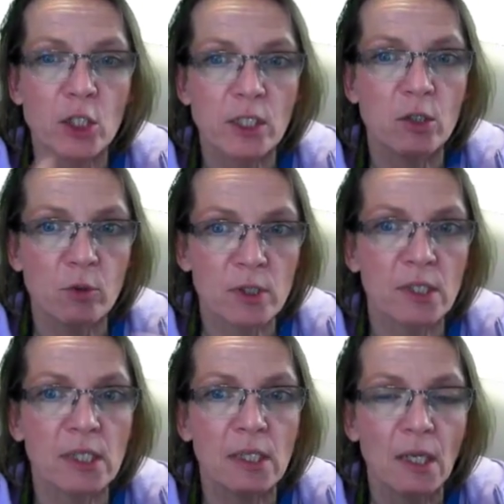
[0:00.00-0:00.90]
so we
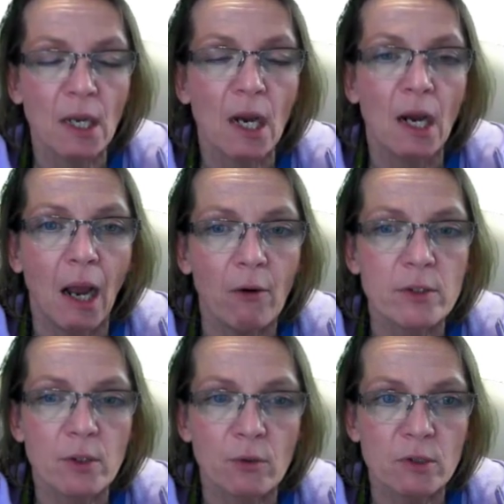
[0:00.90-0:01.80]
actually do see
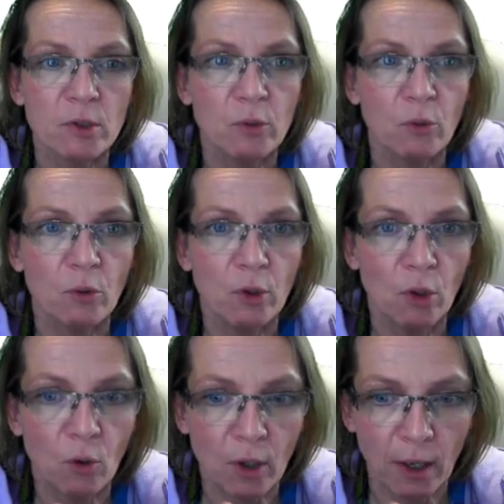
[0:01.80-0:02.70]
how it's going
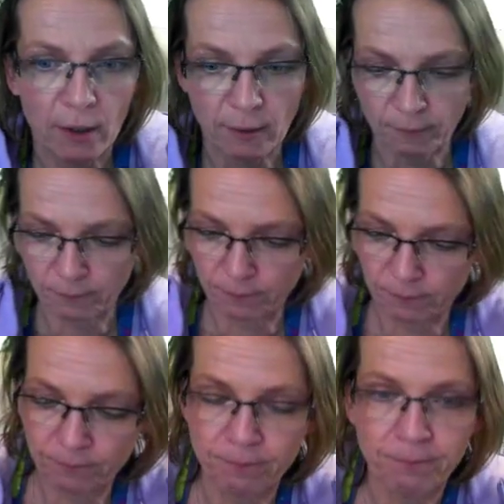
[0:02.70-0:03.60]
to look like.